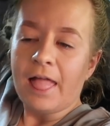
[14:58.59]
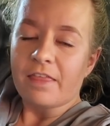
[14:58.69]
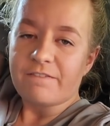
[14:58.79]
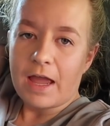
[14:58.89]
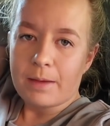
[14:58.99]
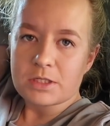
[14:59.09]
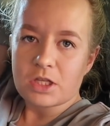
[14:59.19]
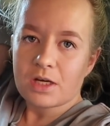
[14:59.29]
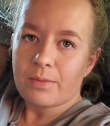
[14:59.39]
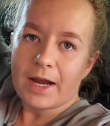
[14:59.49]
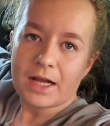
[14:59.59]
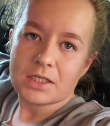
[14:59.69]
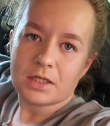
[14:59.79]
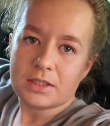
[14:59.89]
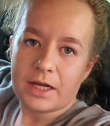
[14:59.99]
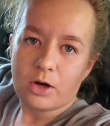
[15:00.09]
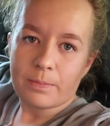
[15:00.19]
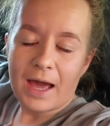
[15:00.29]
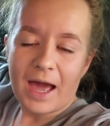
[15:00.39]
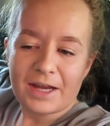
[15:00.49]
The fam is on their way down to Glenelg,
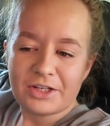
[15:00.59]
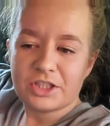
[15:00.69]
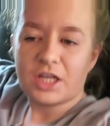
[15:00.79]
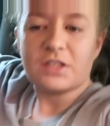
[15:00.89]
but Hayden